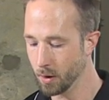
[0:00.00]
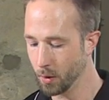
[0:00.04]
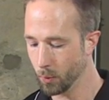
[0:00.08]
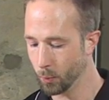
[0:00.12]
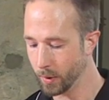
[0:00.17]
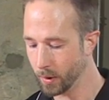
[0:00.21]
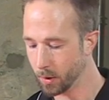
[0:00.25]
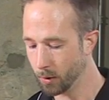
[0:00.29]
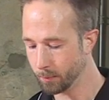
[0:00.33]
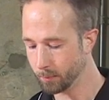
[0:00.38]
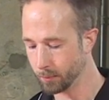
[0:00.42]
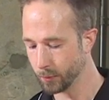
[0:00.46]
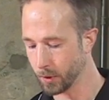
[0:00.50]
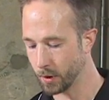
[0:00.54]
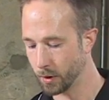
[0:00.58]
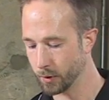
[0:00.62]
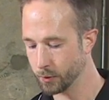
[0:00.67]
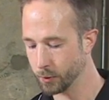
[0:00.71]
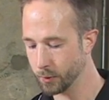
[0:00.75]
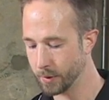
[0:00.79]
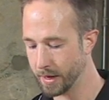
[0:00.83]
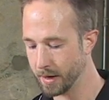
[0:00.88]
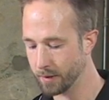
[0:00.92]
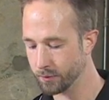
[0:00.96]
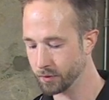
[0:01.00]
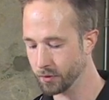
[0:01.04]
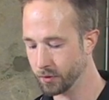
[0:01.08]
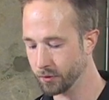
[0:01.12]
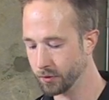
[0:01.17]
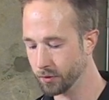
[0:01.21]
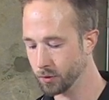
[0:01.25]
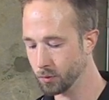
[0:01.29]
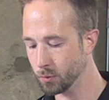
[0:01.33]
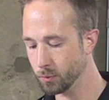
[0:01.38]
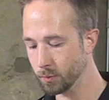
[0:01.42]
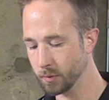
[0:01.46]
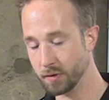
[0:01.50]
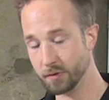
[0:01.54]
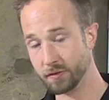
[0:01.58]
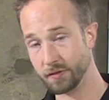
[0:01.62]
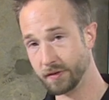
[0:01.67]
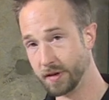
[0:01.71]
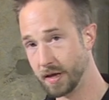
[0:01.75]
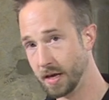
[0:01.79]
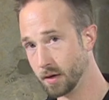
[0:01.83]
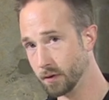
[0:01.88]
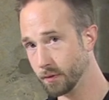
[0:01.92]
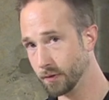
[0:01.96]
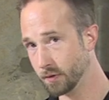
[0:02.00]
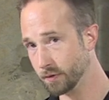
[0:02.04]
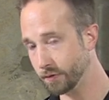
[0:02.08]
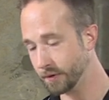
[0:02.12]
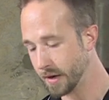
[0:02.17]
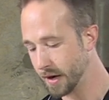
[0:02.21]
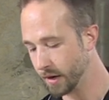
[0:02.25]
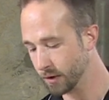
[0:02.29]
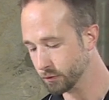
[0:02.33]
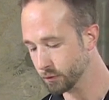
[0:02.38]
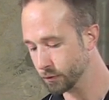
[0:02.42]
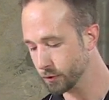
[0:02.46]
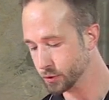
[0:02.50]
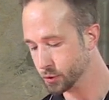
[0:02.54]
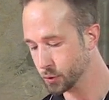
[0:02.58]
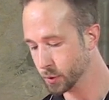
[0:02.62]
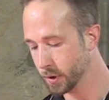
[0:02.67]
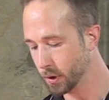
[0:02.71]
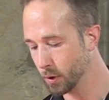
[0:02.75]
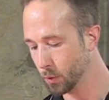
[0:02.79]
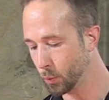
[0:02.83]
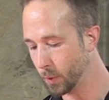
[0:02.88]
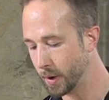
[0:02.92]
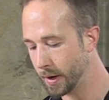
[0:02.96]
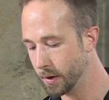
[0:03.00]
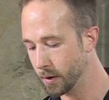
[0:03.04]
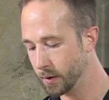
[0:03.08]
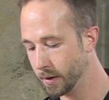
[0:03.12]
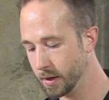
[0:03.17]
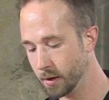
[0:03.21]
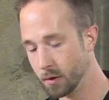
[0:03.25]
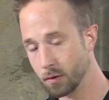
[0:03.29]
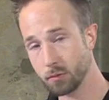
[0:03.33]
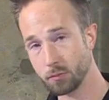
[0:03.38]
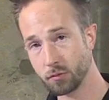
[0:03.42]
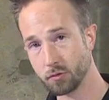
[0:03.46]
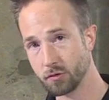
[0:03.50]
well, all you have to do is take this extra trigger wire here,